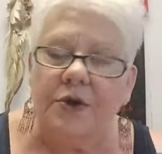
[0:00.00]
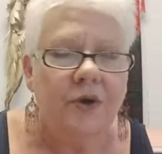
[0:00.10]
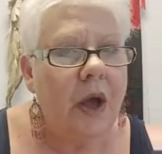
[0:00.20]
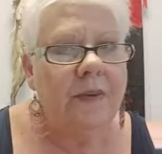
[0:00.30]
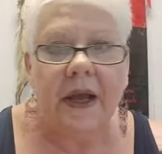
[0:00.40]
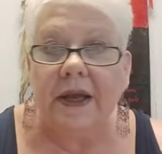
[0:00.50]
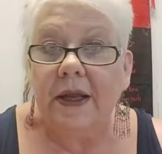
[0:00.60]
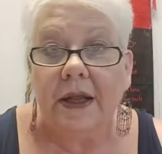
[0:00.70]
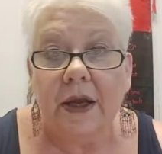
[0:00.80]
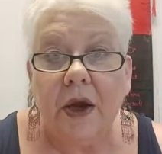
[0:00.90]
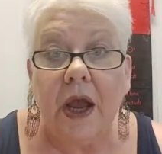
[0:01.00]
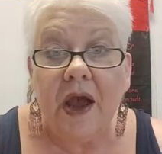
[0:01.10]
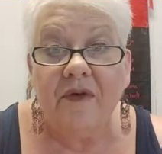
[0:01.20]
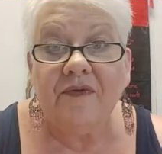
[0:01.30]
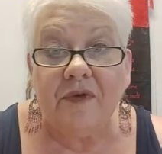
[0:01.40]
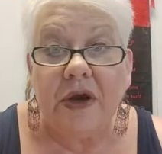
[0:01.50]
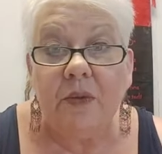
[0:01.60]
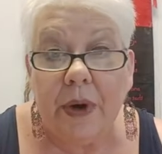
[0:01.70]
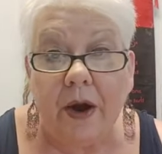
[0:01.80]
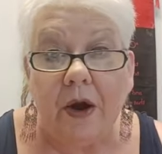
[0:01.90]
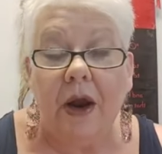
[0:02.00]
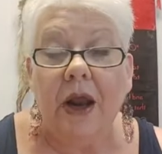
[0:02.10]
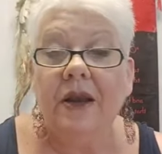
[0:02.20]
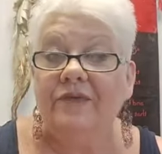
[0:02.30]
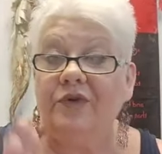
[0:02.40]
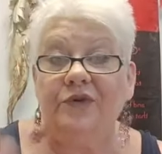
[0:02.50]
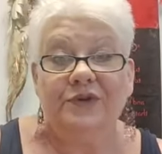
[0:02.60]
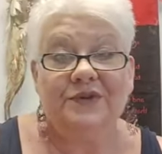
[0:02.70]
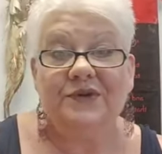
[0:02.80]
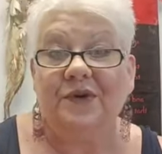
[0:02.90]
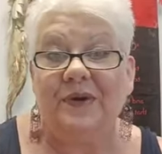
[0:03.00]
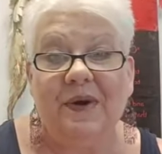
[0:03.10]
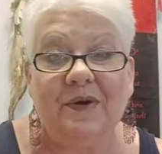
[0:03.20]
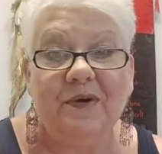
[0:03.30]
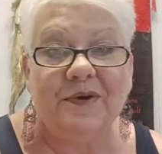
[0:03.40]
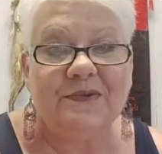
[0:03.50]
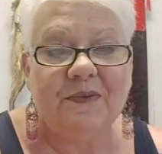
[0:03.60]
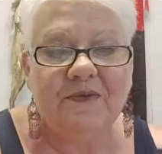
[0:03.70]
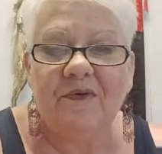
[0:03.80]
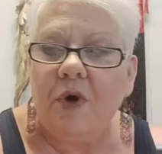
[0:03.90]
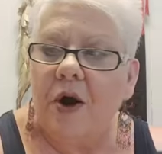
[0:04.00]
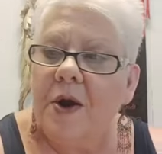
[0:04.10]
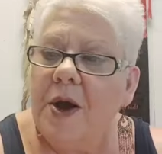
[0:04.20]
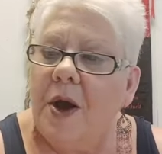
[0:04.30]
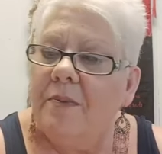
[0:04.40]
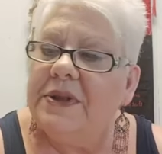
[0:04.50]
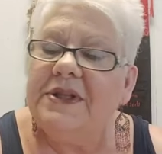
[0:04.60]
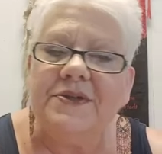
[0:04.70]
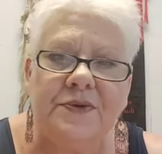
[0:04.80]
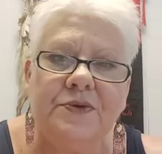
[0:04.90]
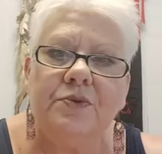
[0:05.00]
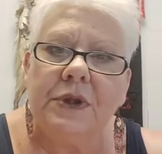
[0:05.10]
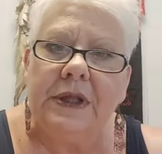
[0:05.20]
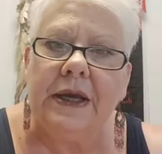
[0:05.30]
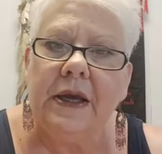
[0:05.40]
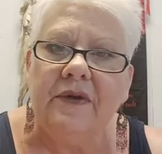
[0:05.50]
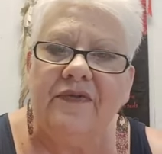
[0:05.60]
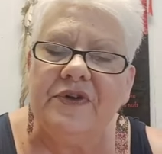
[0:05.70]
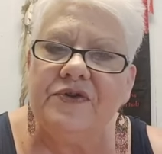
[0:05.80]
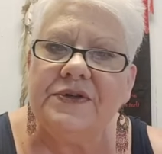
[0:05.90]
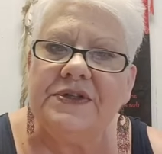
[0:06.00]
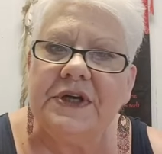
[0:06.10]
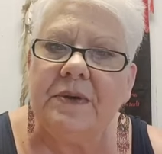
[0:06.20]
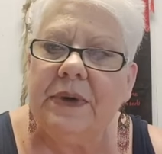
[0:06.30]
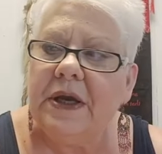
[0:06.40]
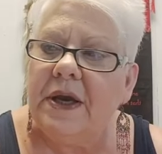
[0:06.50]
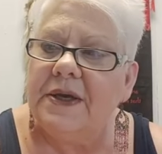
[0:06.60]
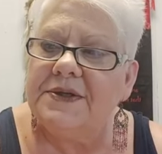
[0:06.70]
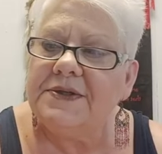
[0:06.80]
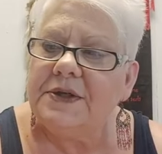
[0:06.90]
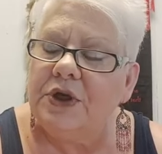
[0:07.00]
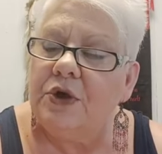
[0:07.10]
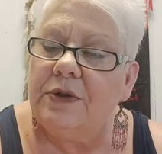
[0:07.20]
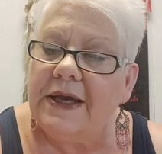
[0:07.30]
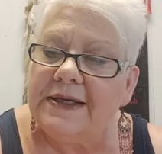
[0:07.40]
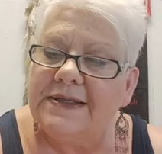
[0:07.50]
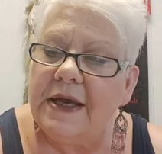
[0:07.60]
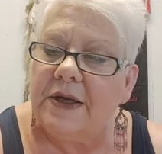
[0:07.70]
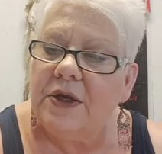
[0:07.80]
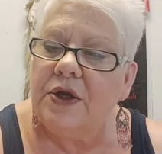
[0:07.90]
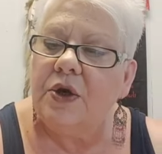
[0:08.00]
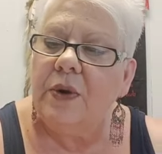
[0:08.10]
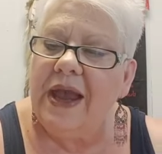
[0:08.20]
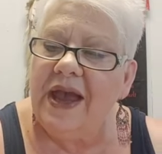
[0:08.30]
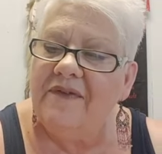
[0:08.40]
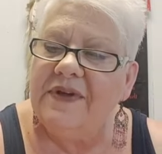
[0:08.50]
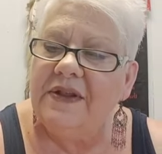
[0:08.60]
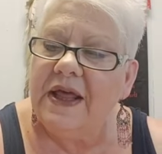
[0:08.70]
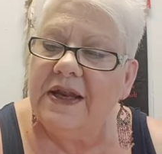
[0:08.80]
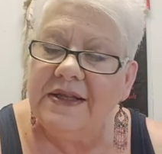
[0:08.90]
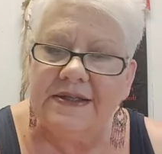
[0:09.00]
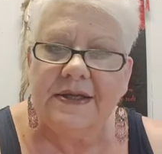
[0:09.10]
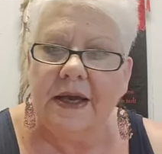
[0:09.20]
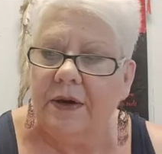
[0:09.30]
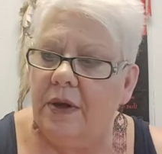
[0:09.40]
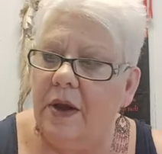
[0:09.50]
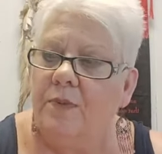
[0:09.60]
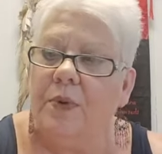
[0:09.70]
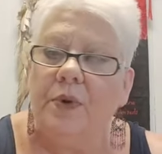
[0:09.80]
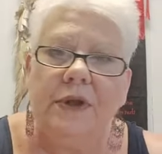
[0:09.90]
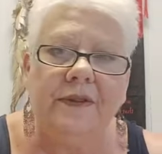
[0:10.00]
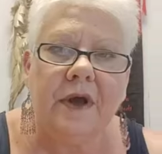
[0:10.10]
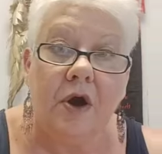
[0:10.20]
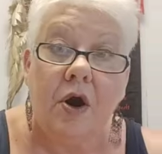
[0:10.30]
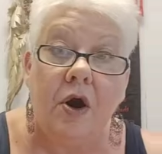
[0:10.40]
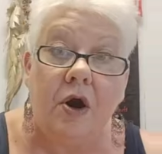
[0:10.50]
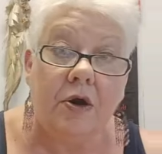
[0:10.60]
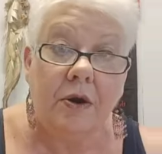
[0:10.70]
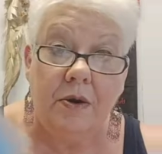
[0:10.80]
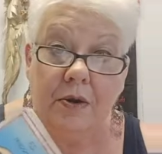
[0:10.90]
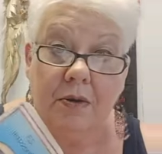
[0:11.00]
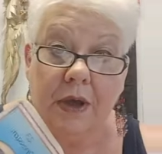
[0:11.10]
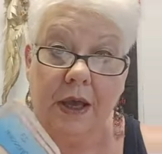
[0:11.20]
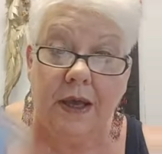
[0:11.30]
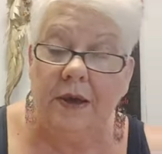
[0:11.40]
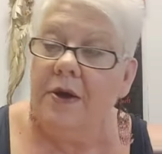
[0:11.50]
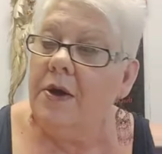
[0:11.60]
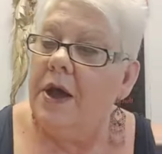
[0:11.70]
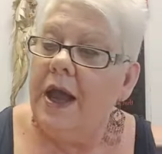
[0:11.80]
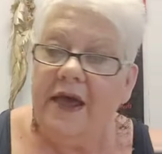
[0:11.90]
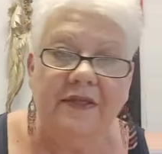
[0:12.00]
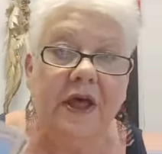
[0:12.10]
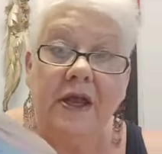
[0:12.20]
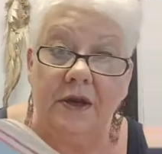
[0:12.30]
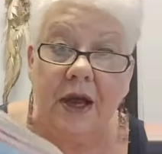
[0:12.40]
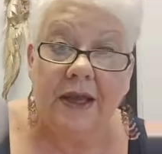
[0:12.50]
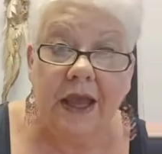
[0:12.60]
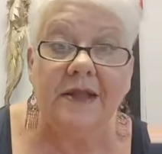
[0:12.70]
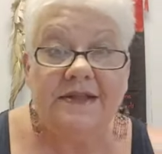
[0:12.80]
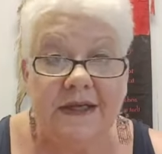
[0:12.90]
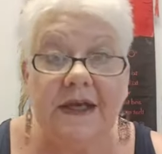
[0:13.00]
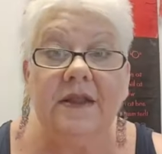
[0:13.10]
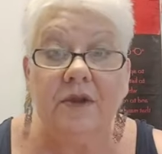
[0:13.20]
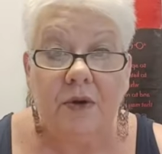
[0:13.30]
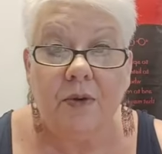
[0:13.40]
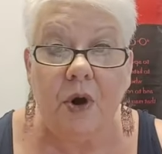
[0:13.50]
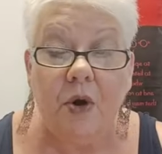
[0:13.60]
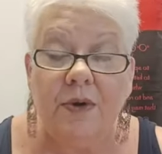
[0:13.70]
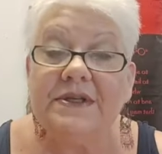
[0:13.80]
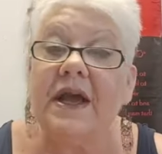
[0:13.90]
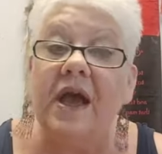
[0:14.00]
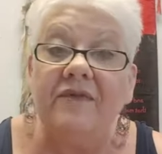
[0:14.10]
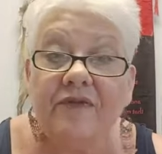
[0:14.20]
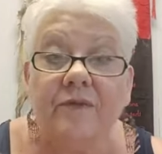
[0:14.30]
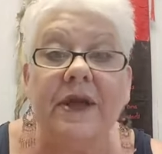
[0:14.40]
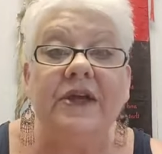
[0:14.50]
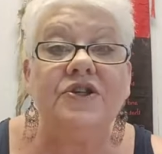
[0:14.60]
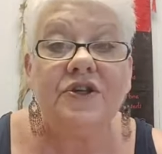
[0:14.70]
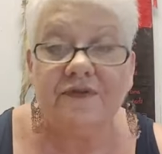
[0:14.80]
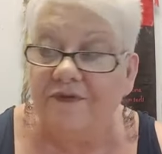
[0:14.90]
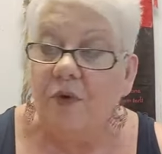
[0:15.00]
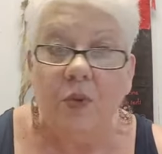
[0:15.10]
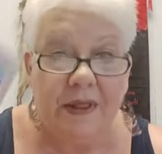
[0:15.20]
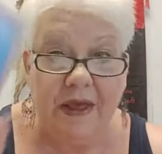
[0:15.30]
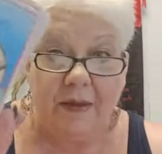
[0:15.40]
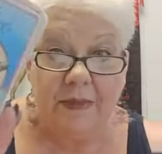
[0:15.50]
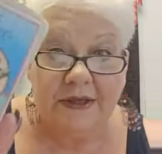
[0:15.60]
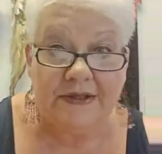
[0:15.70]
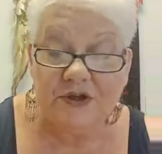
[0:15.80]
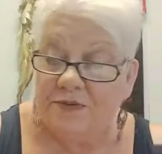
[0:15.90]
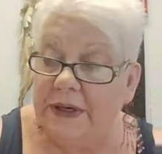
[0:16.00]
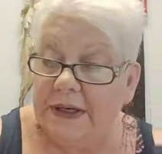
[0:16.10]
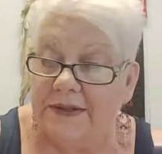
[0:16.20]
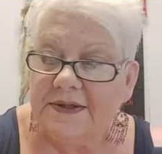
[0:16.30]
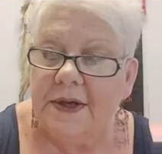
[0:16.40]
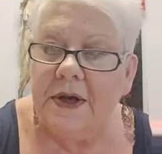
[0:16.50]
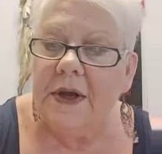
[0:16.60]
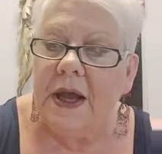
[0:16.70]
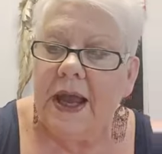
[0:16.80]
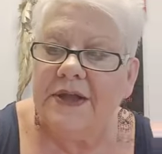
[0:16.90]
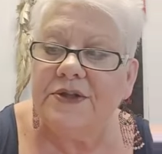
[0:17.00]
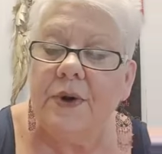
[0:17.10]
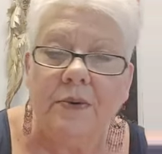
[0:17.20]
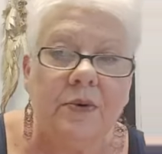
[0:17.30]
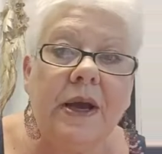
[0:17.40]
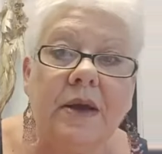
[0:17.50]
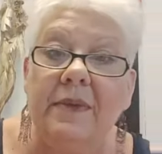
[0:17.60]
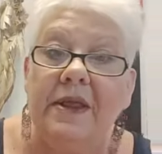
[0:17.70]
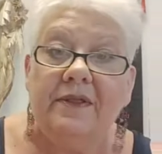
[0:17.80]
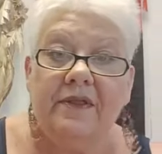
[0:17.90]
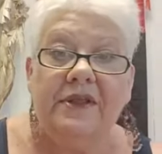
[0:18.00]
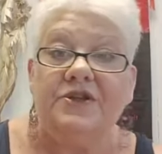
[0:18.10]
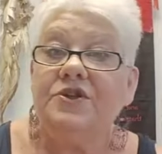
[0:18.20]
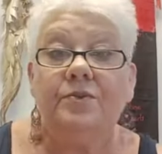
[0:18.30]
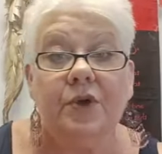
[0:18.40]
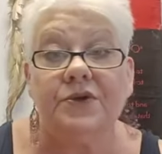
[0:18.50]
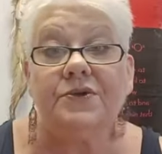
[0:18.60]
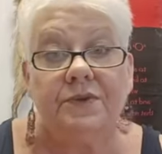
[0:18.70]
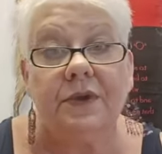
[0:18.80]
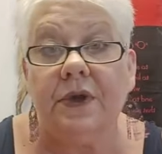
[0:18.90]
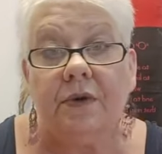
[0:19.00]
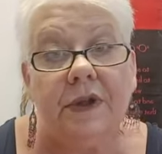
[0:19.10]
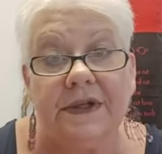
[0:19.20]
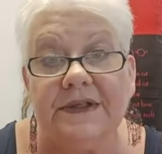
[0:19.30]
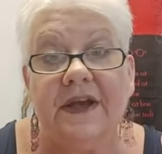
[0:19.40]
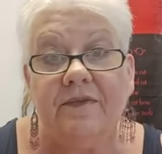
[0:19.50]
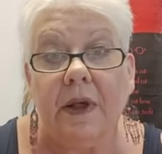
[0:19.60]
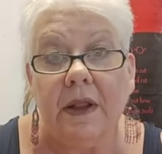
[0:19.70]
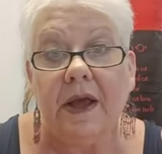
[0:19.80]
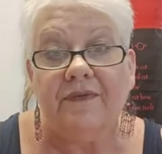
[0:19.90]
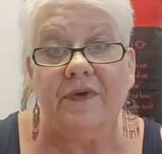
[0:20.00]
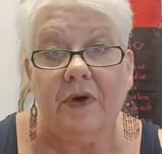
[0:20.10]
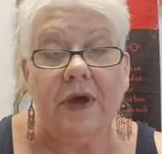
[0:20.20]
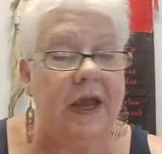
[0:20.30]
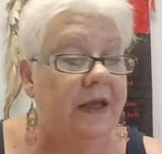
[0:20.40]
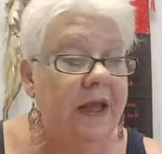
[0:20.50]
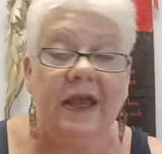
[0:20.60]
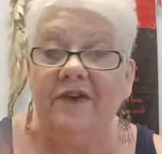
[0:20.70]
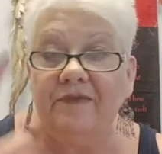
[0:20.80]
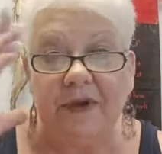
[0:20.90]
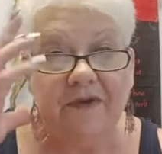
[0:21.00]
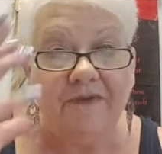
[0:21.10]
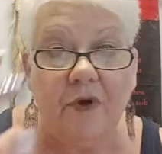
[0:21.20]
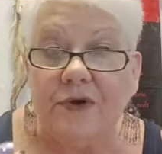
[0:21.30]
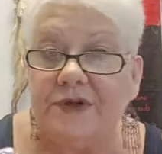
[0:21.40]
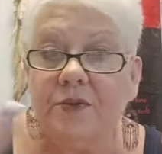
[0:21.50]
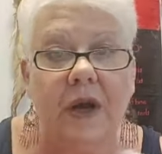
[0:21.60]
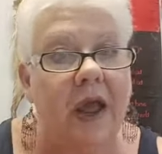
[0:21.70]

I'm not kidding. Everywhere. And I've told this story about crows before, but this was really kind of interesting because, like I said, having that insight or pulling the card, okay, and then again, seeing the crow is a confirmation for what that message means. And so I would recommend these two books. Literally saved my life. Okay. It gave me a focus when